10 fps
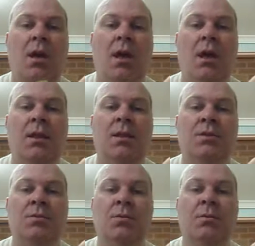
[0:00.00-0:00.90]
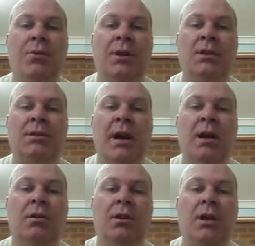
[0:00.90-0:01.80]
and this will bring the
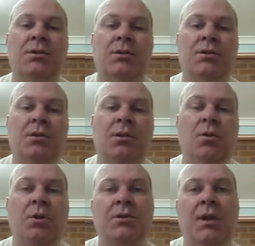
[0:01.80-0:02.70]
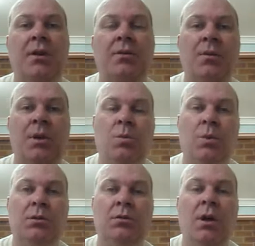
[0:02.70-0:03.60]
tail closer to the hook, so it
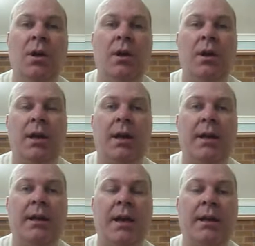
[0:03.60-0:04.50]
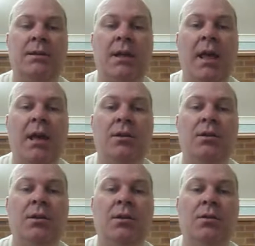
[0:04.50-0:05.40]
will cut
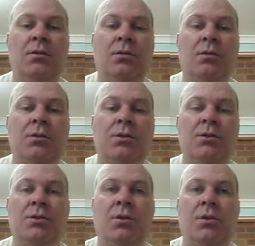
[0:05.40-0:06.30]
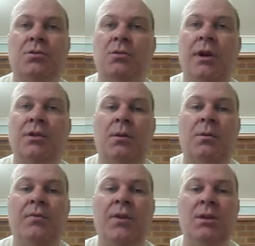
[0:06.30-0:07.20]
down your short strikes
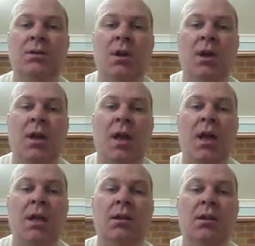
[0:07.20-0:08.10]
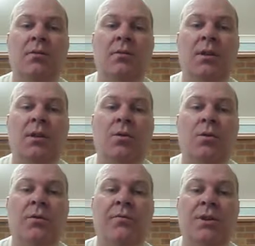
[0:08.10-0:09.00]
from the fish, and the
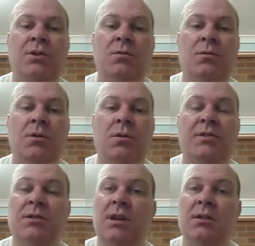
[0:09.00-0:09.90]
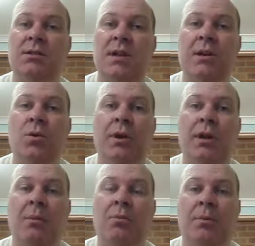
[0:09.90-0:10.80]
fish will all of a sudden start hooking
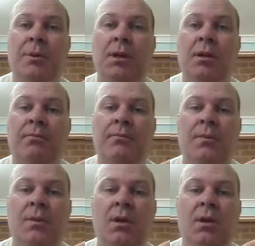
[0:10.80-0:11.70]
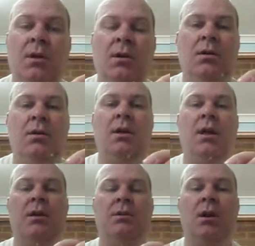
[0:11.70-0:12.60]
up properly.
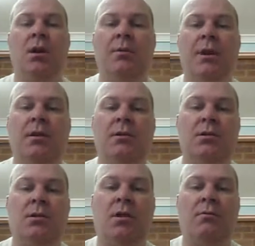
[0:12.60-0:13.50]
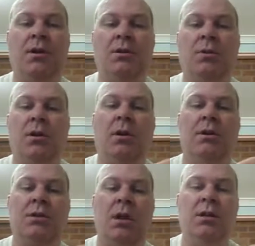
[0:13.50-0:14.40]
Okay, so I'm going to thread this one
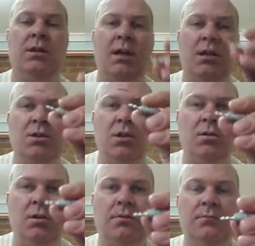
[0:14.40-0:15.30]
on. So you take the jig hook